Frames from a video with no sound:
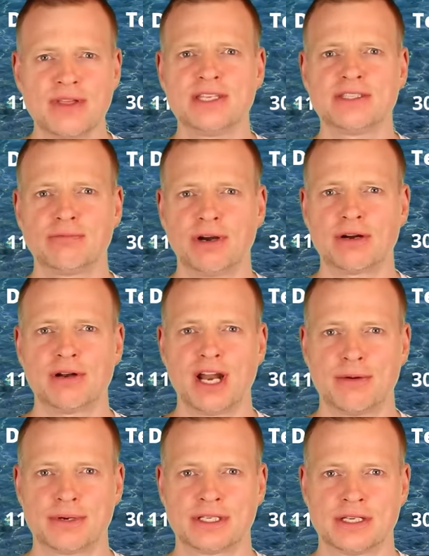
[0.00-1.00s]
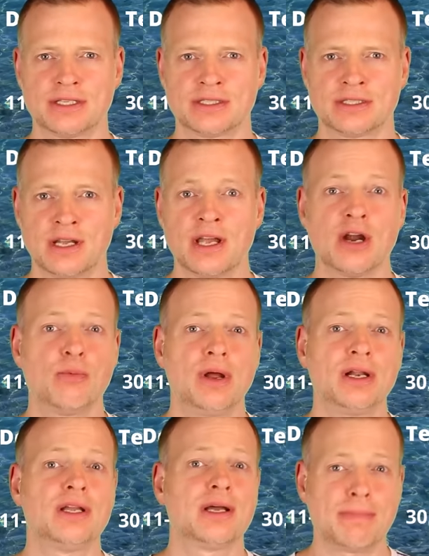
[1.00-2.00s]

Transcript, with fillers: these regularities? Well,